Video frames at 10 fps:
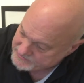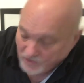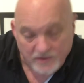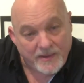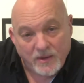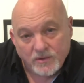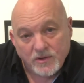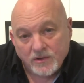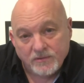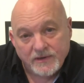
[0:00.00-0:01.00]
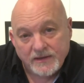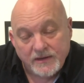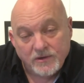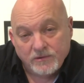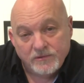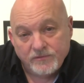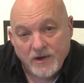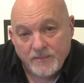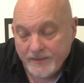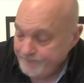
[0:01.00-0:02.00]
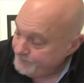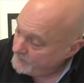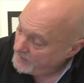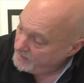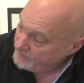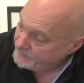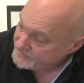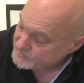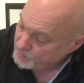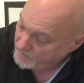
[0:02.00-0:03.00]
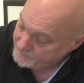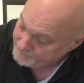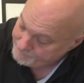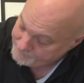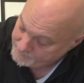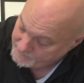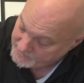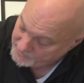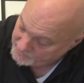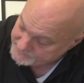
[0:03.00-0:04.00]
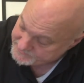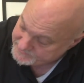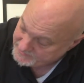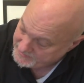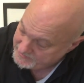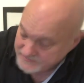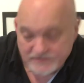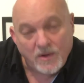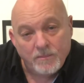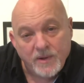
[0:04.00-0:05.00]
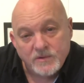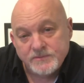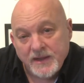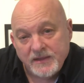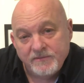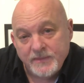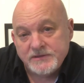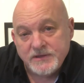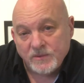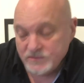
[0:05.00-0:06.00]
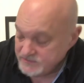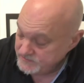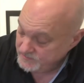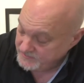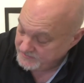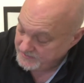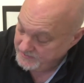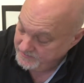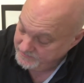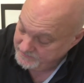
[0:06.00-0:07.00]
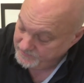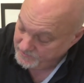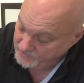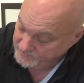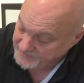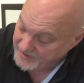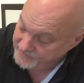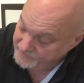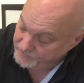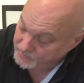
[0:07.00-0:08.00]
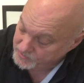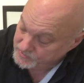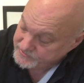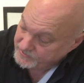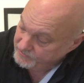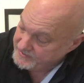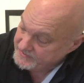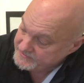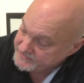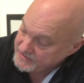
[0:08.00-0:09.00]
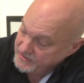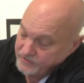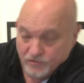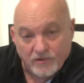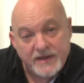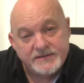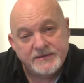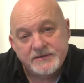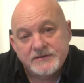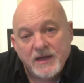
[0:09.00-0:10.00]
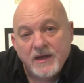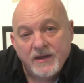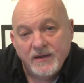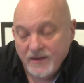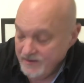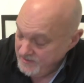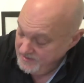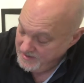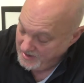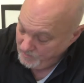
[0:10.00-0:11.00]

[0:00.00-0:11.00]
all about colour, really, colour and drama. For this one, because it's composed mainly of midtones, with the colour of the heather, the blues, the greens, the greys in the sky, I